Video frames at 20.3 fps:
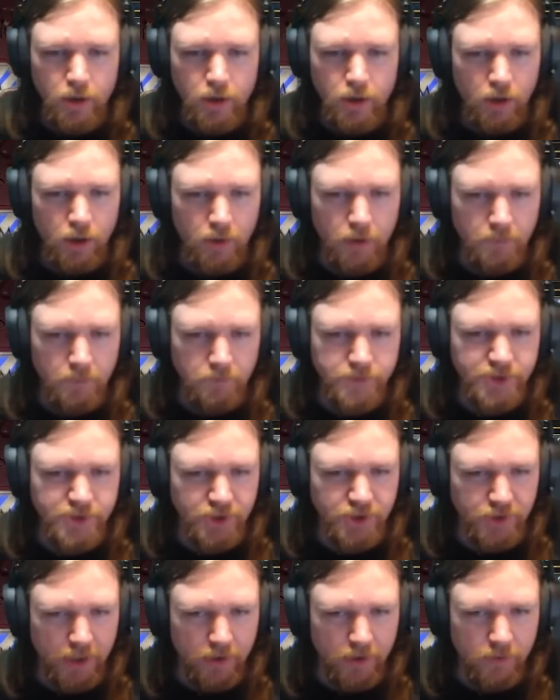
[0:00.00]
Um, so
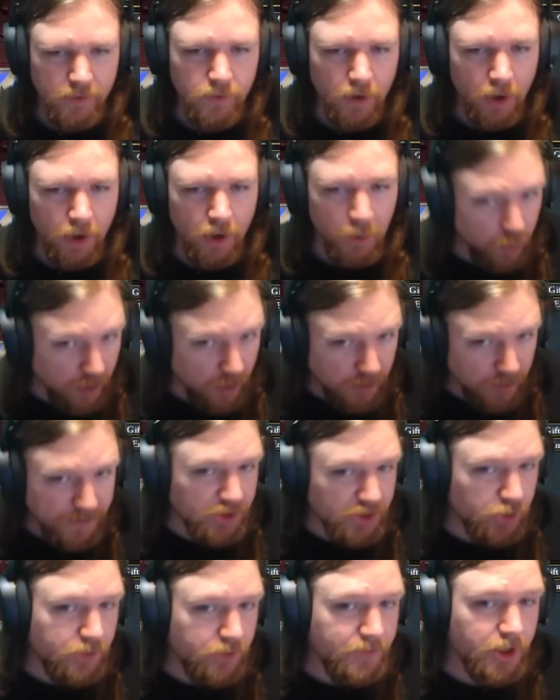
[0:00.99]
yeah, I will be
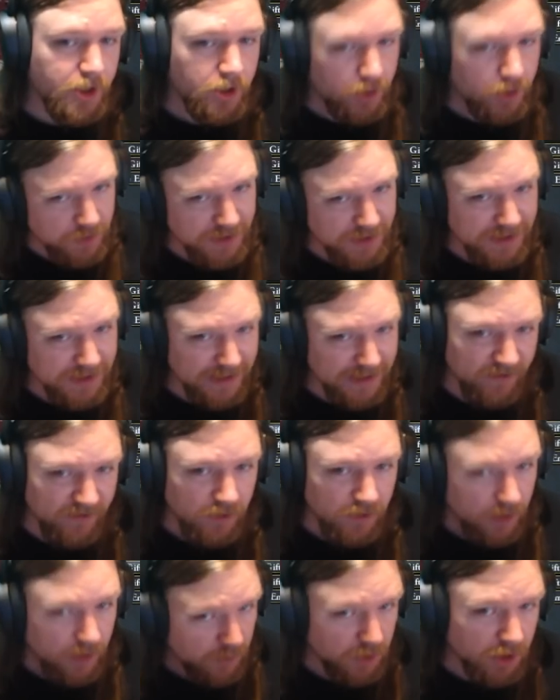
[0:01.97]
doing Mio,
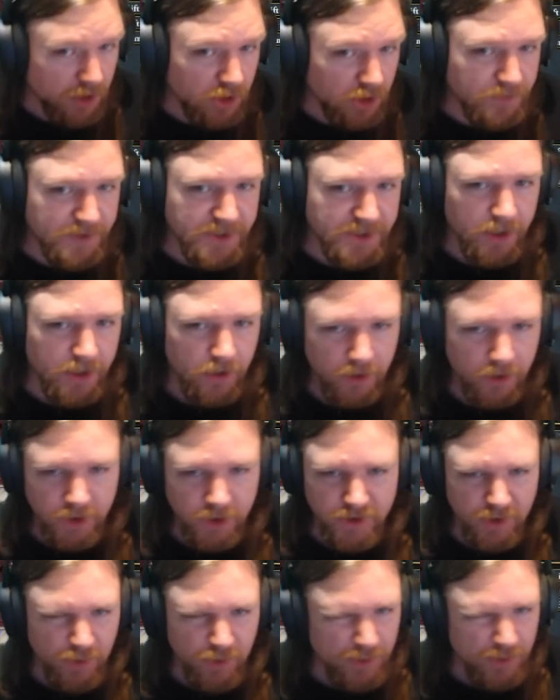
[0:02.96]
definitely, 100%. I
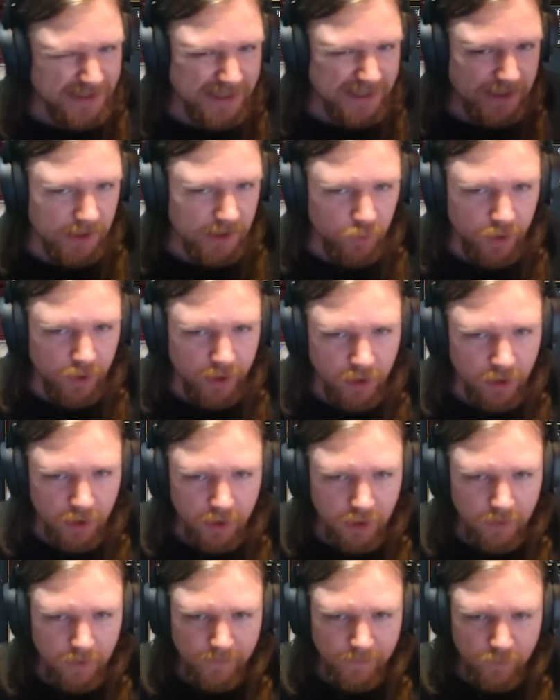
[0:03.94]
just don't know exactly when.
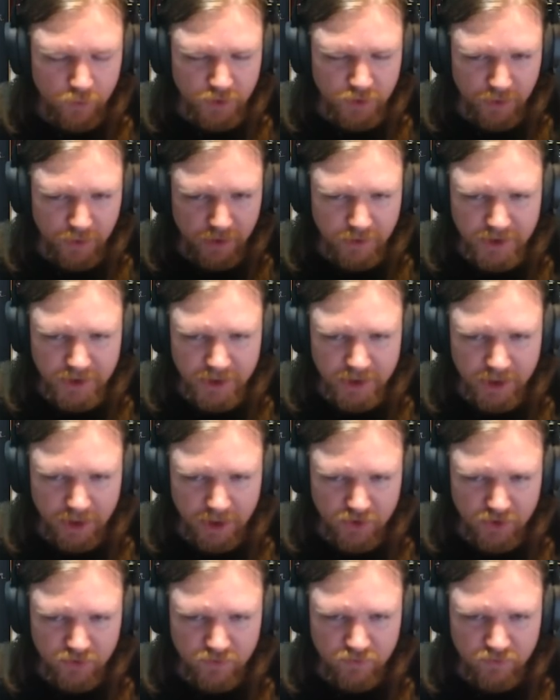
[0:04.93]
Also, are those
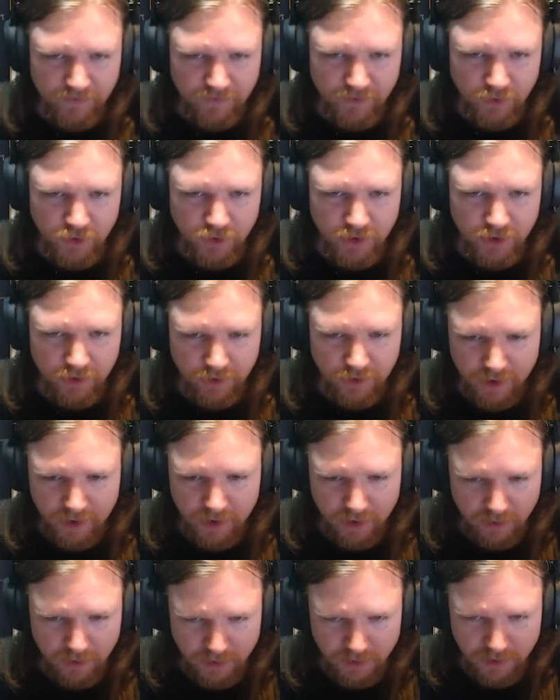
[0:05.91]
Dutch revolutionary? No, they're
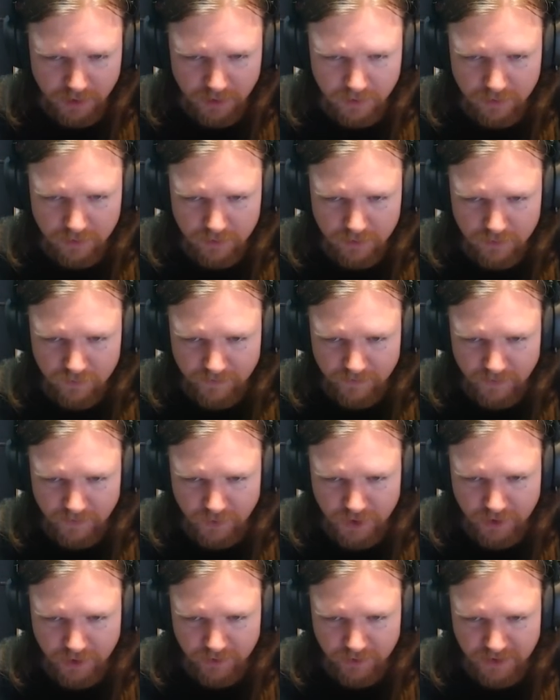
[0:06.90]
Helder
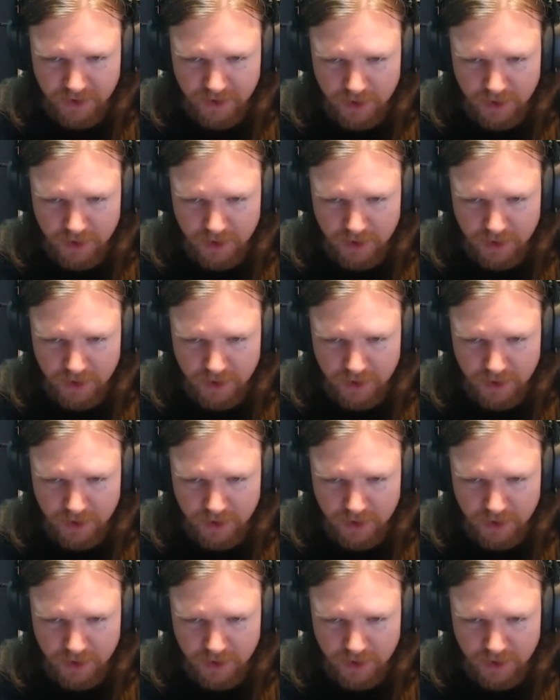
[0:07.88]
revolutionaries.